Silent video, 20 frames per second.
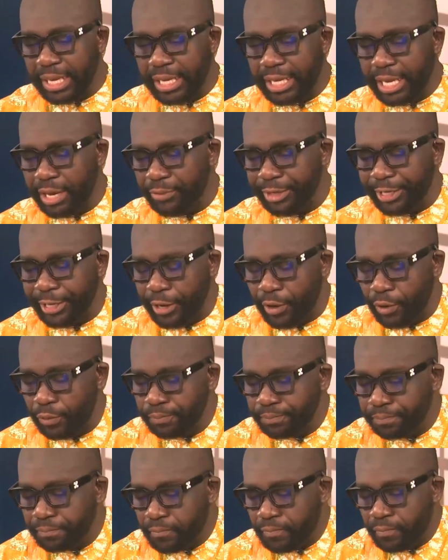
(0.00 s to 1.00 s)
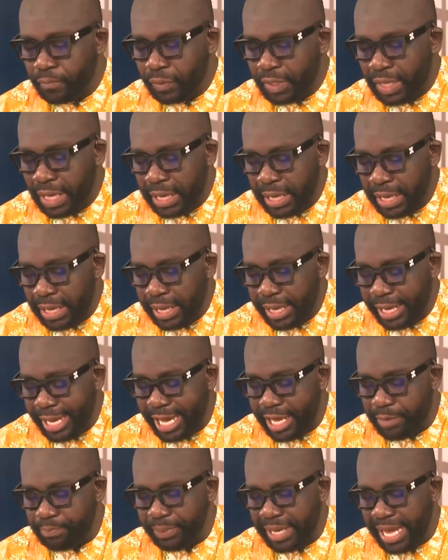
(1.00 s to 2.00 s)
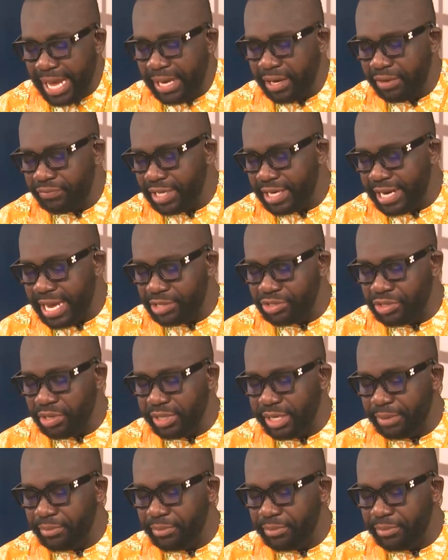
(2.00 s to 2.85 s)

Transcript: here we go. A plan of the National